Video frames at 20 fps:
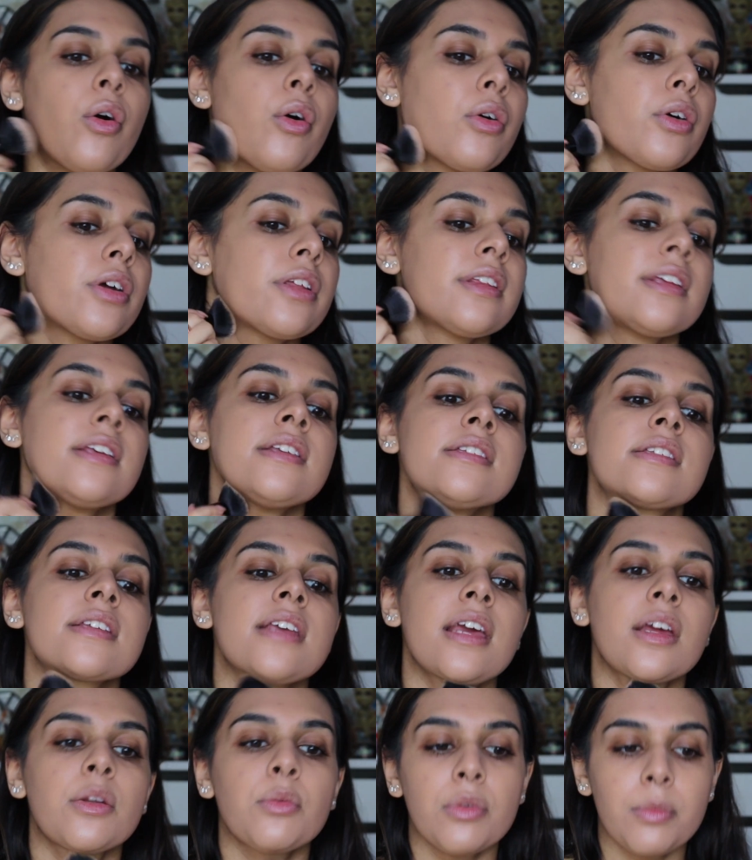Oily
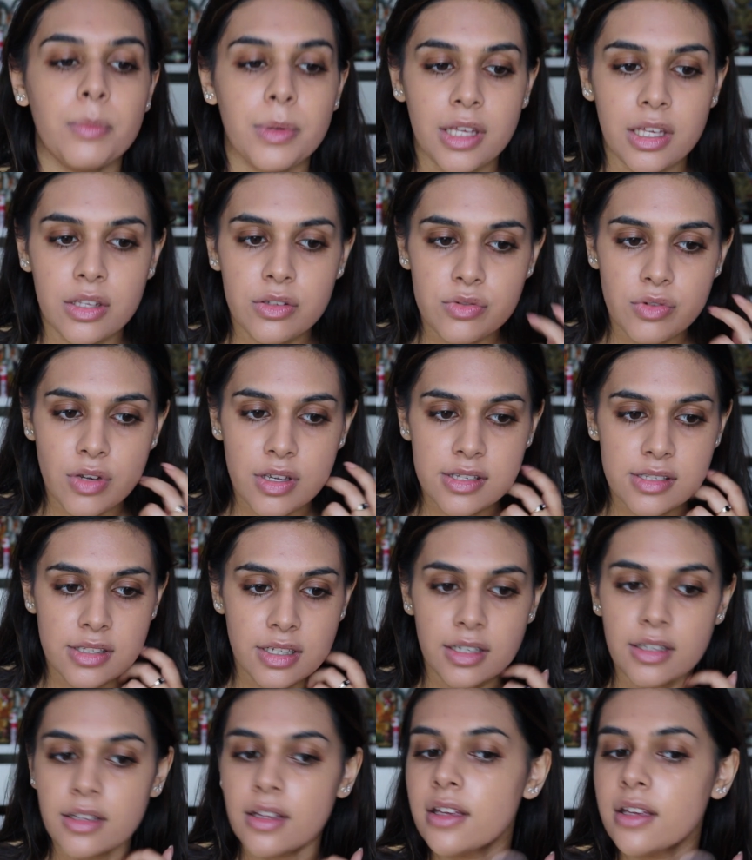skin would be interesting.